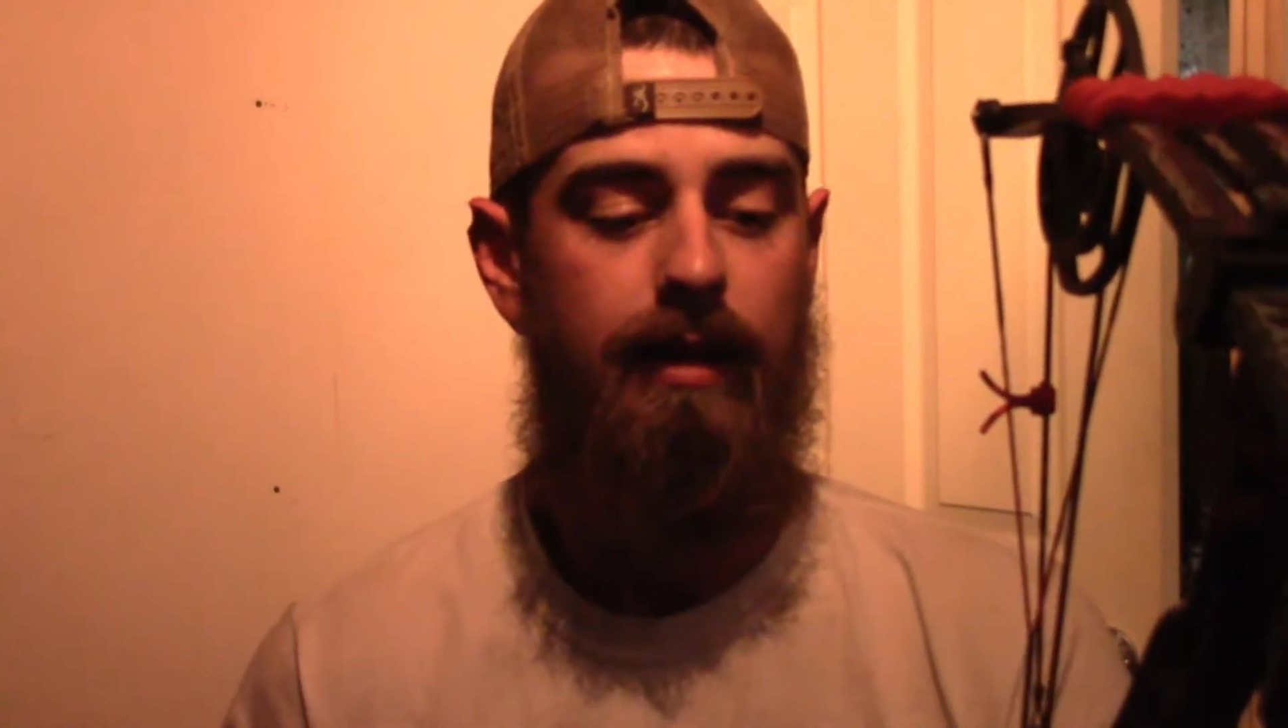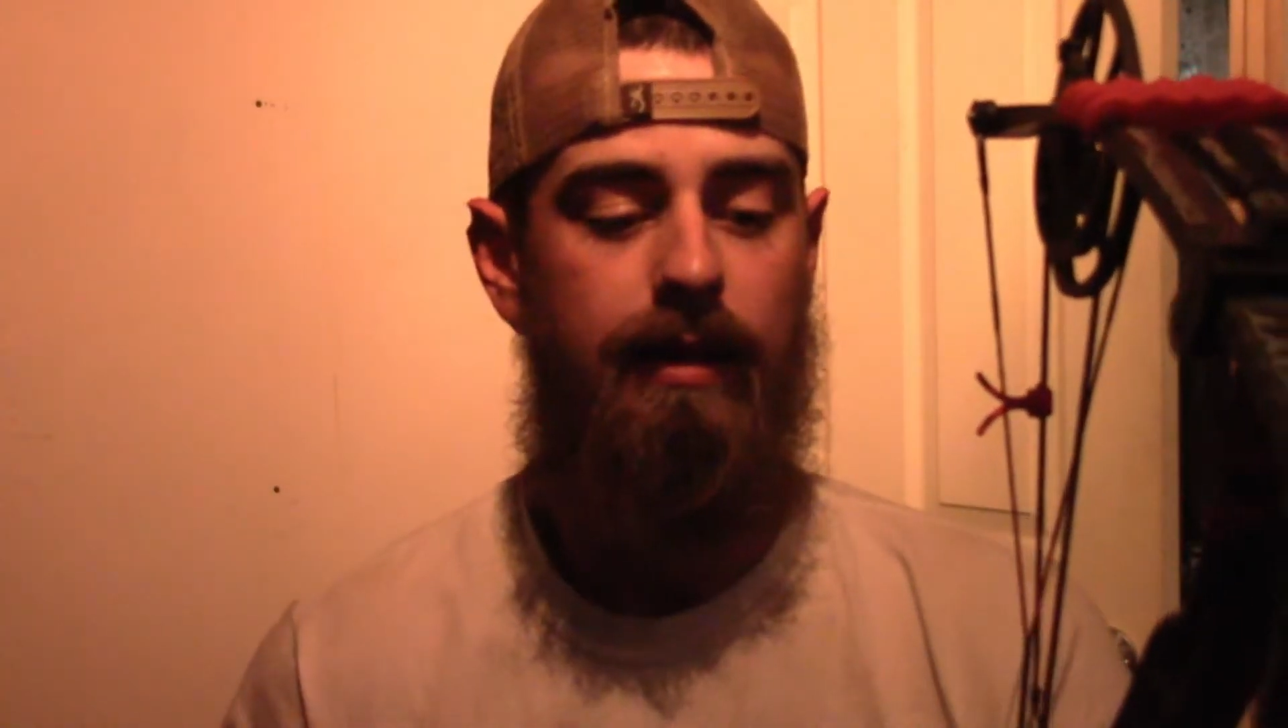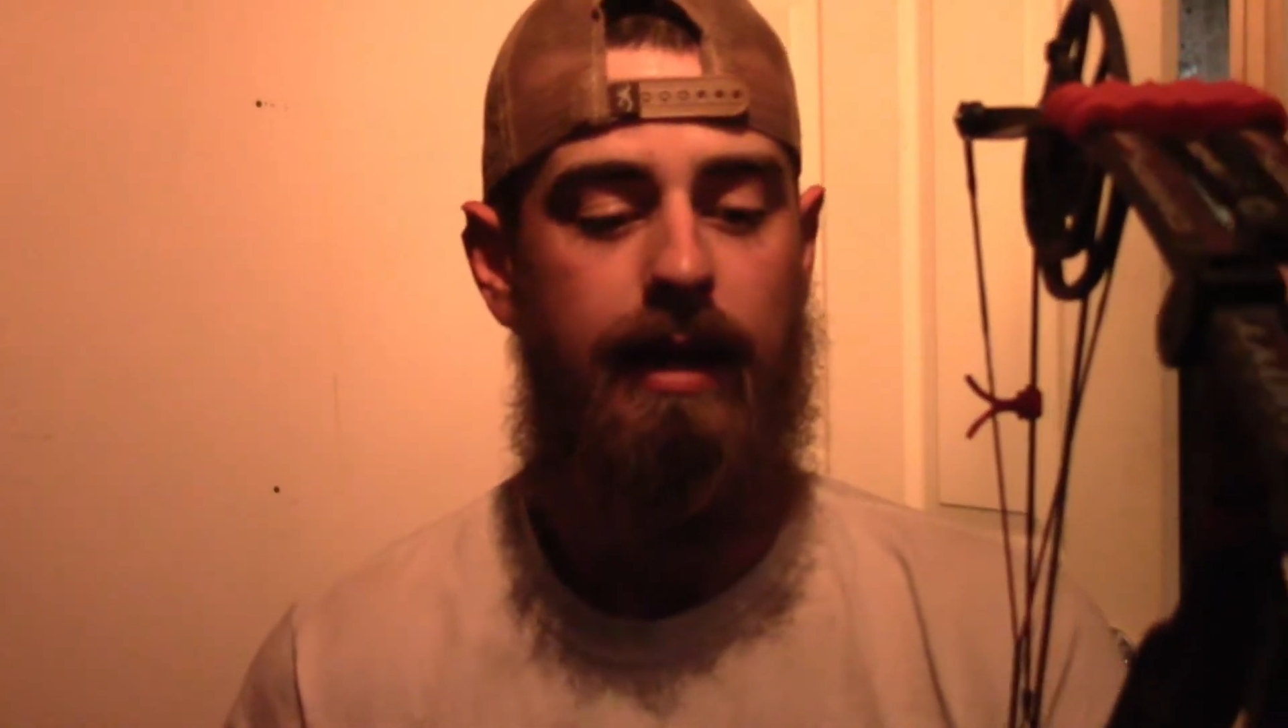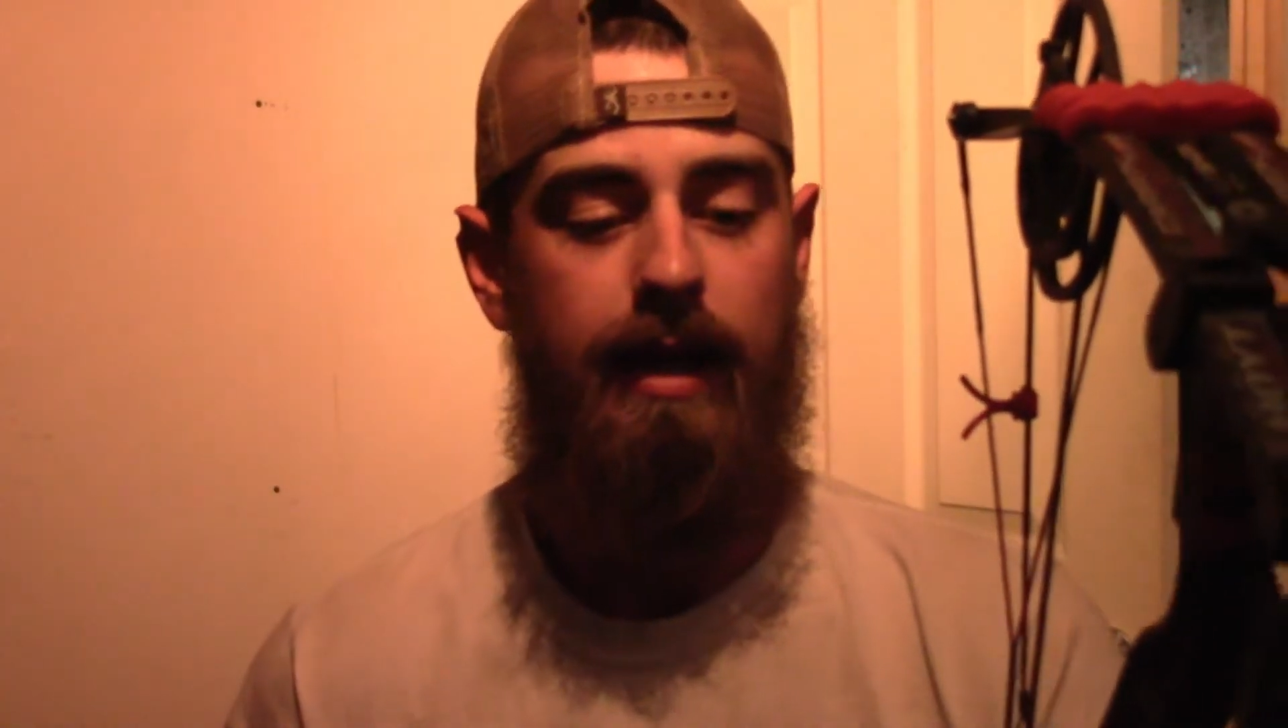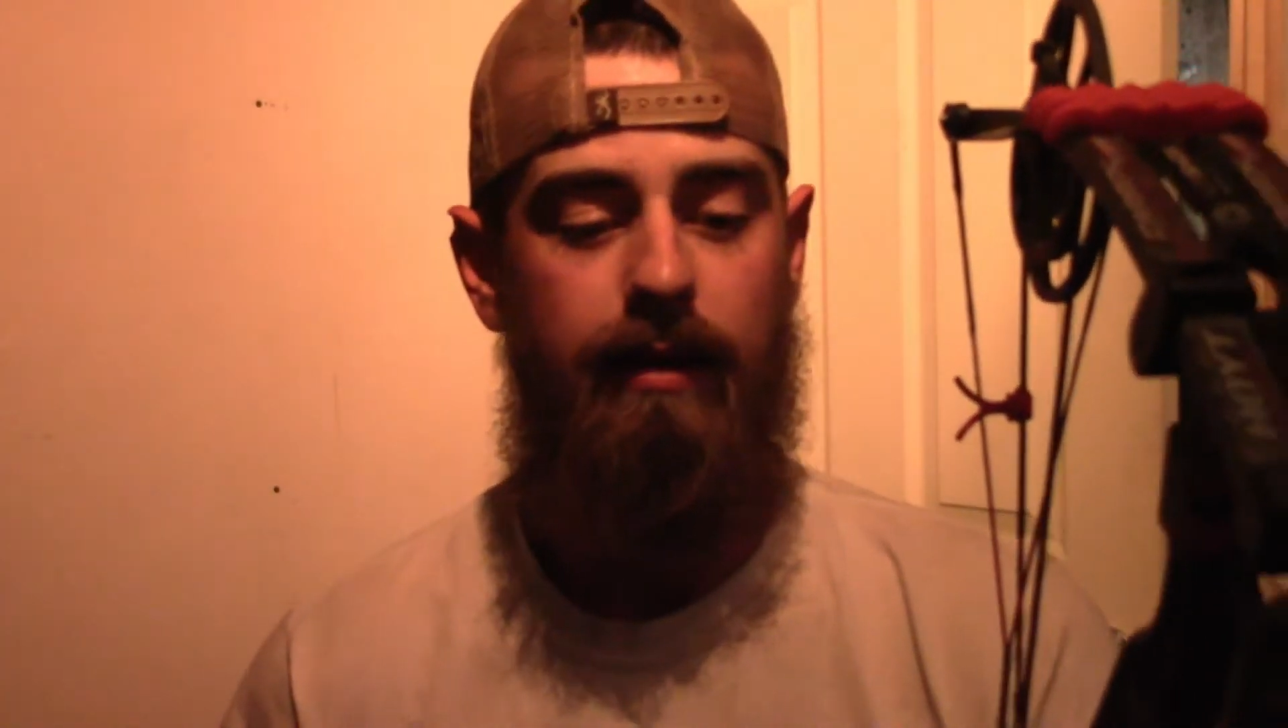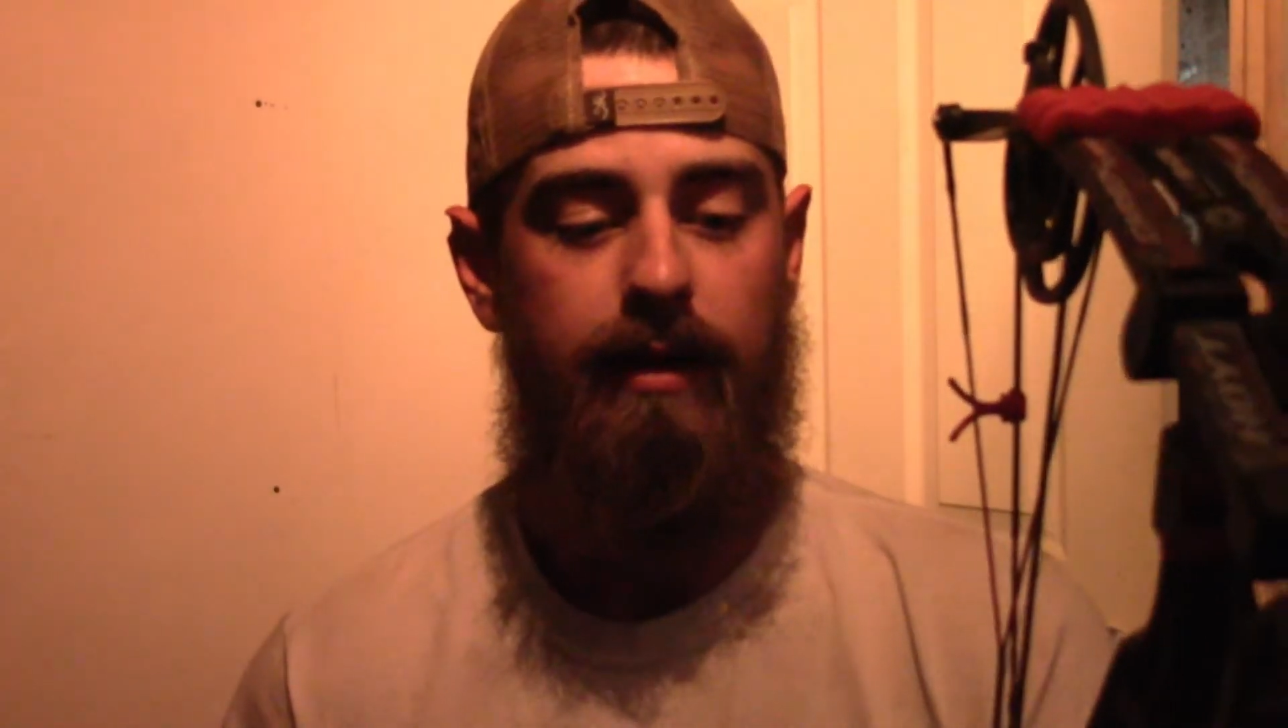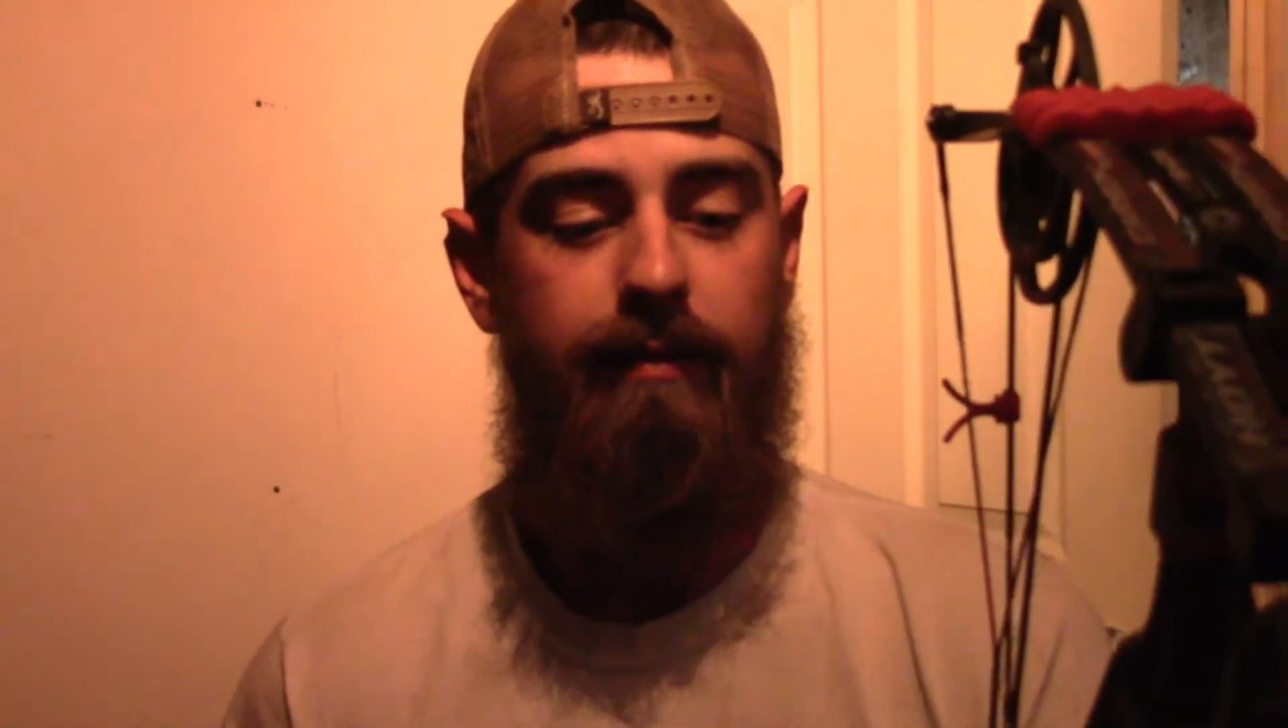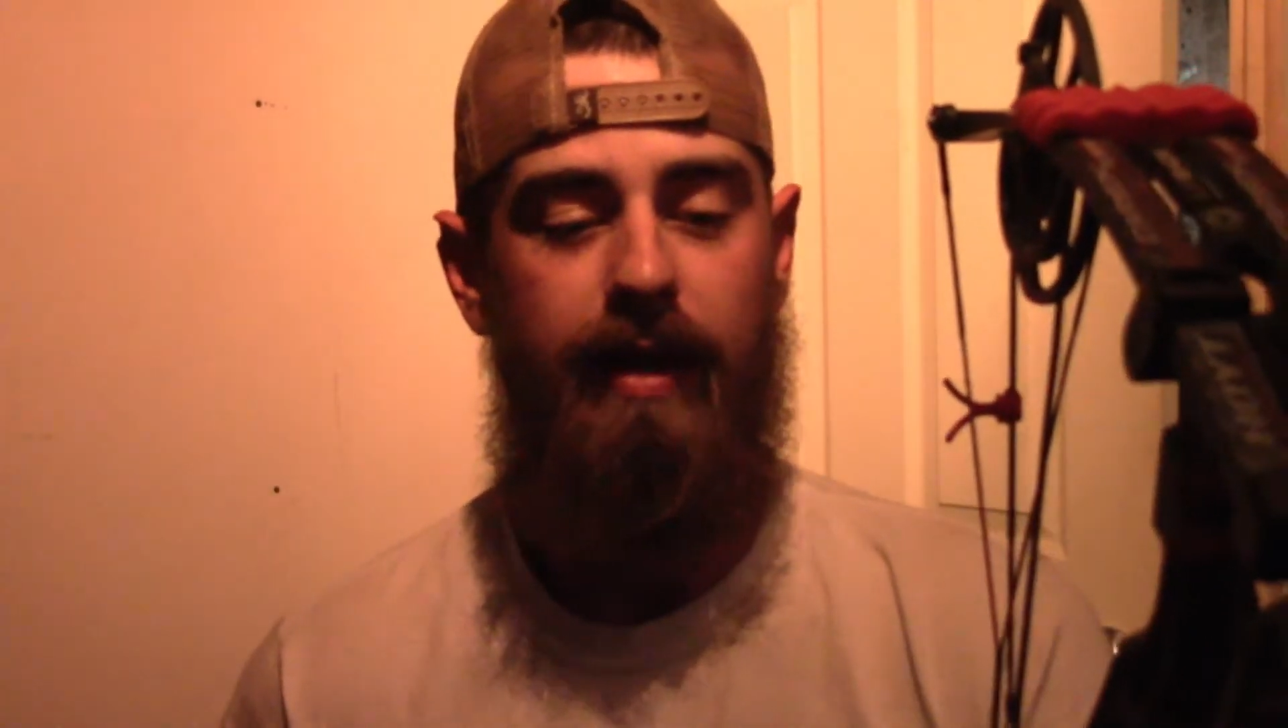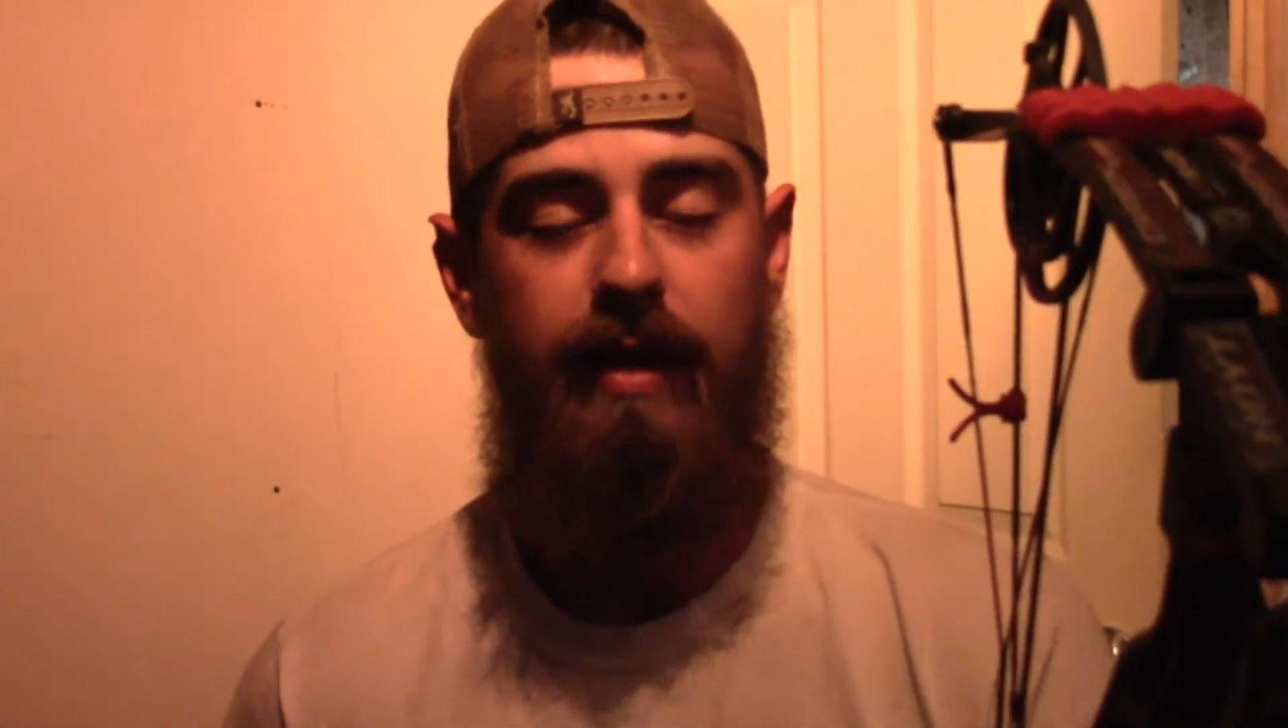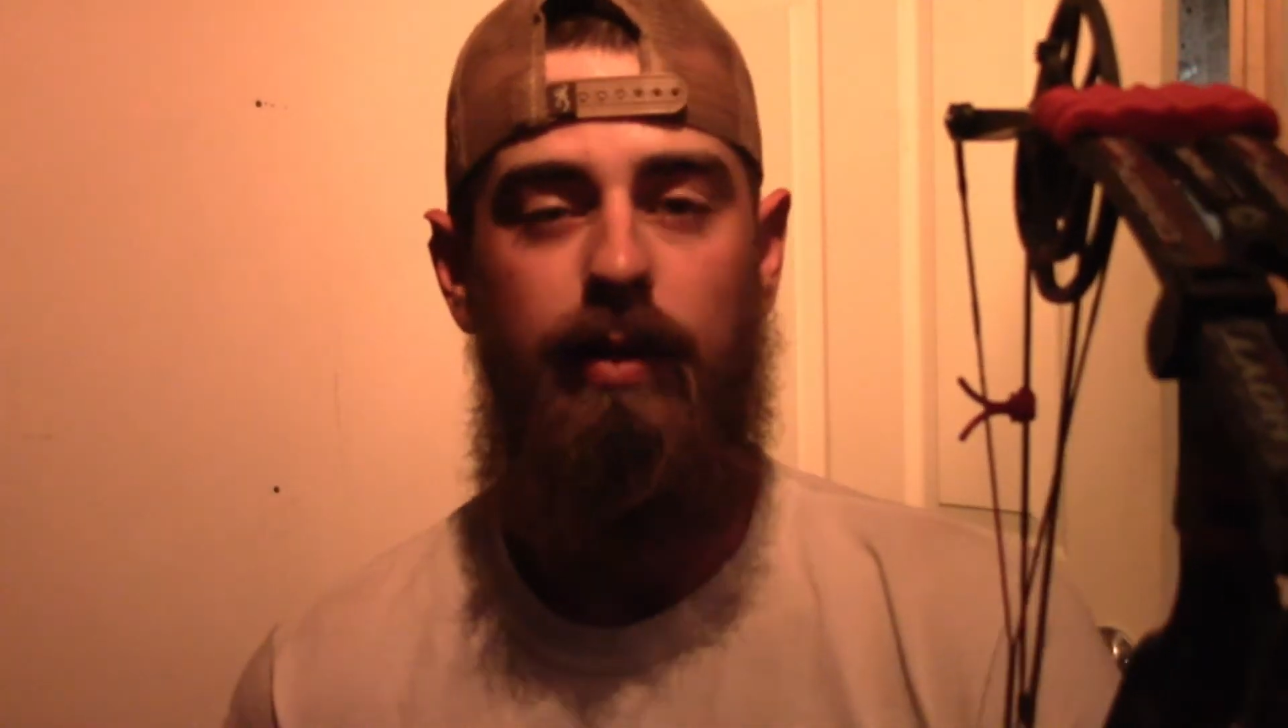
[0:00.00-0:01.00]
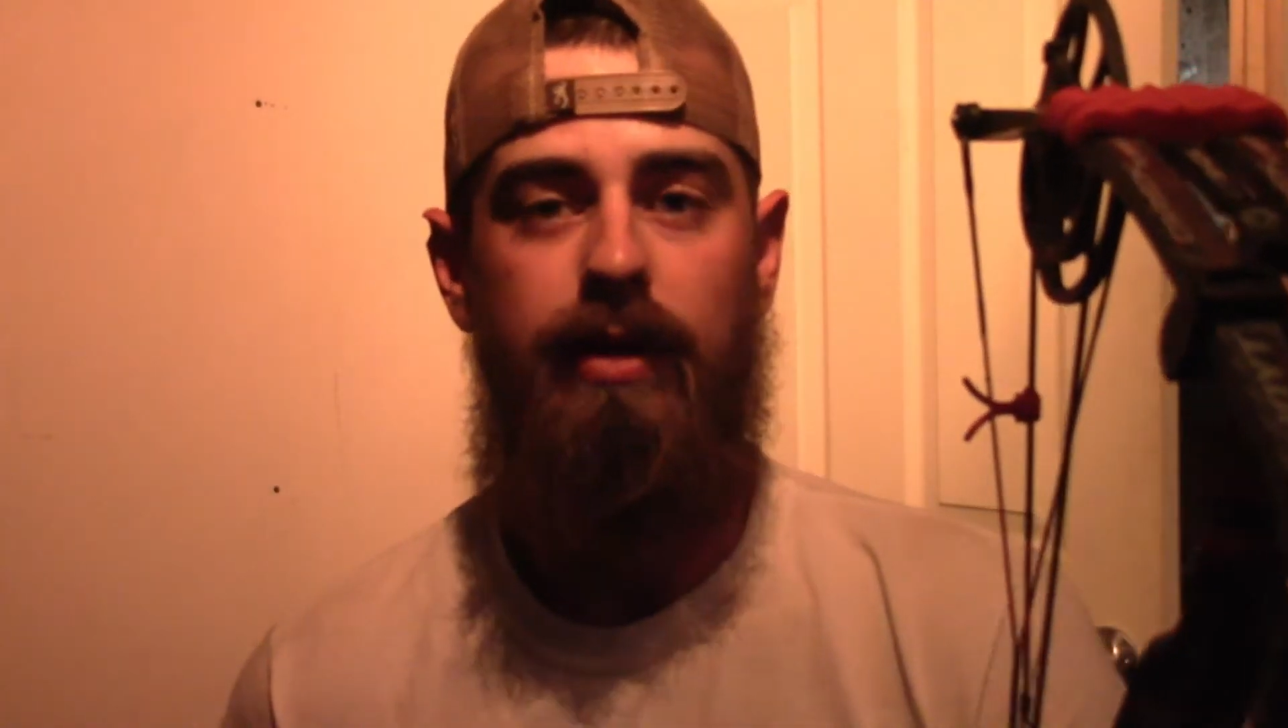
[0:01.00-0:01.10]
Now if I would